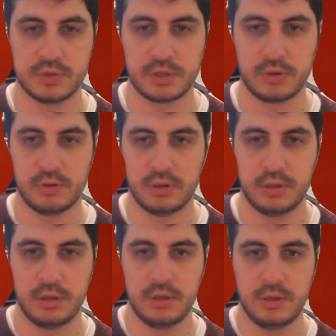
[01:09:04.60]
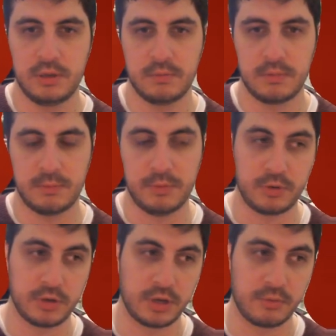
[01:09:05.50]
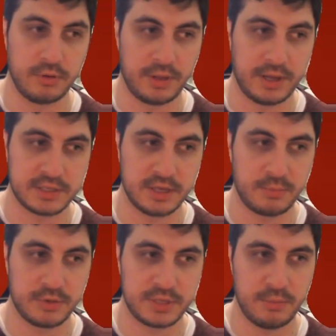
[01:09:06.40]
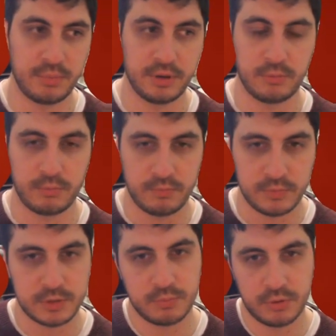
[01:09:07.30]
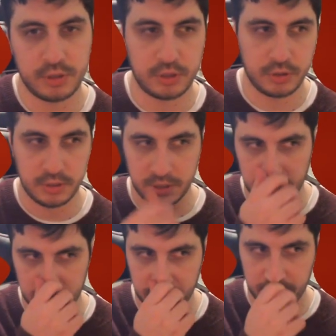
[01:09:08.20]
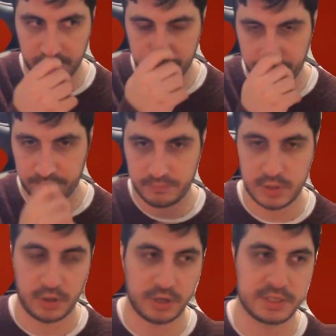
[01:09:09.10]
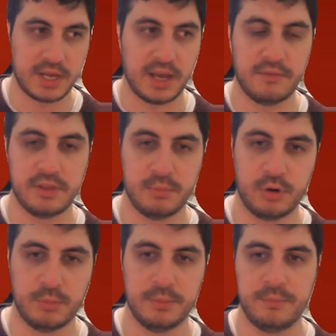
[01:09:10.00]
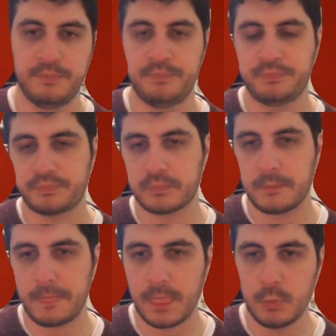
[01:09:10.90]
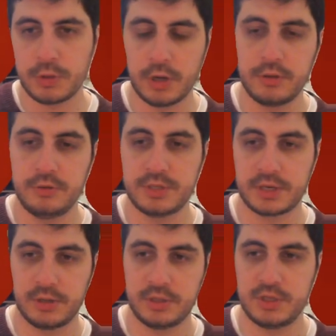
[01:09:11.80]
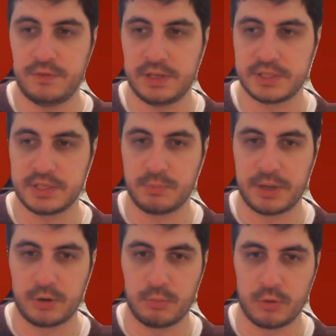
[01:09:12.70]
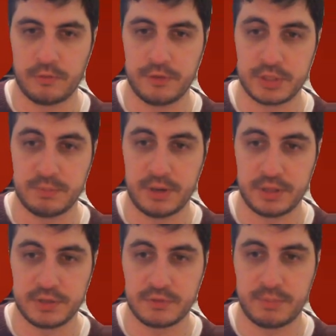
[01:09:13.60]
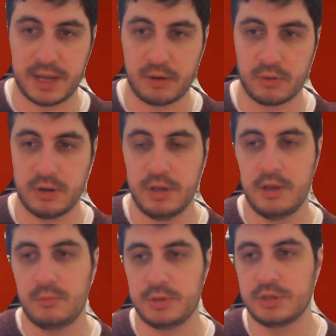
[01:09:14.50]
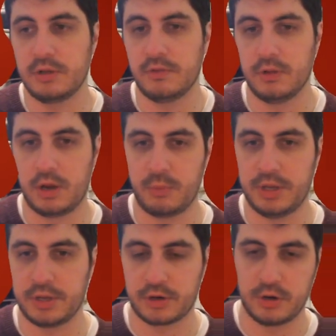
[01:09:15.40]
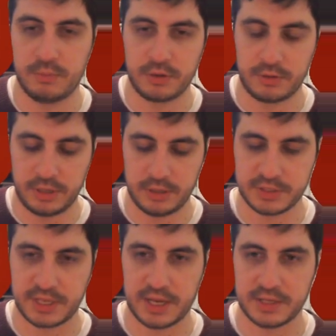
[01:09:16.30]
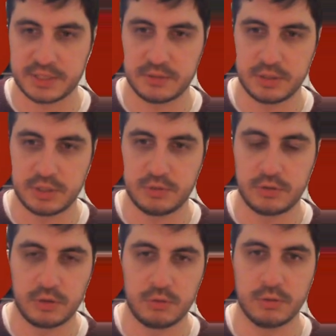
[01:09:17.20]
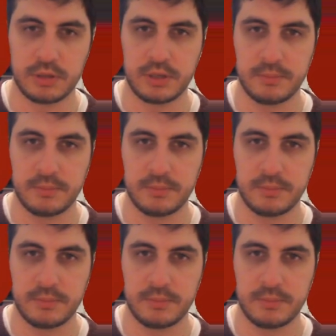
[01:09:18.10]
coal. I mean, we could get rid of the last 9%, but it's a pretty good target to have at the moment. With all the new technology advancing to better, more efficient methods for power, we still have a long way to curb the greenhouse gas issue globally.